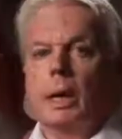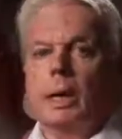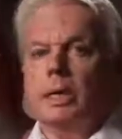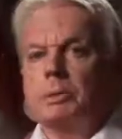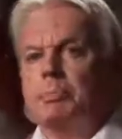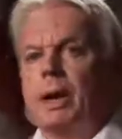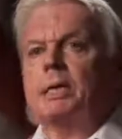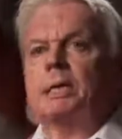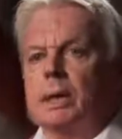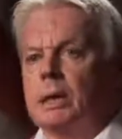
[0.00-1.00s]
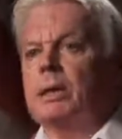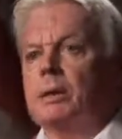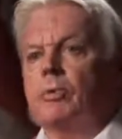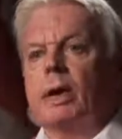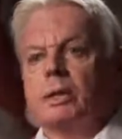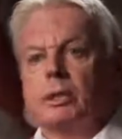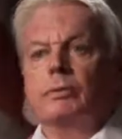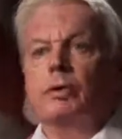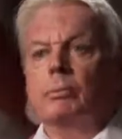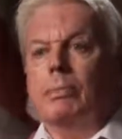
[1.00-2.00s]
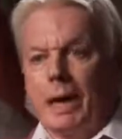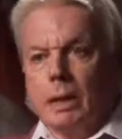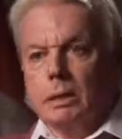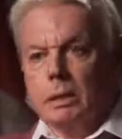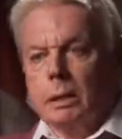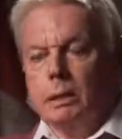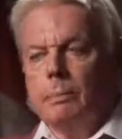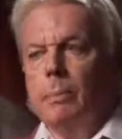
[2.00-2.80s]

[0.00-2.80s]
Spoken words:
is basically the rest of humanity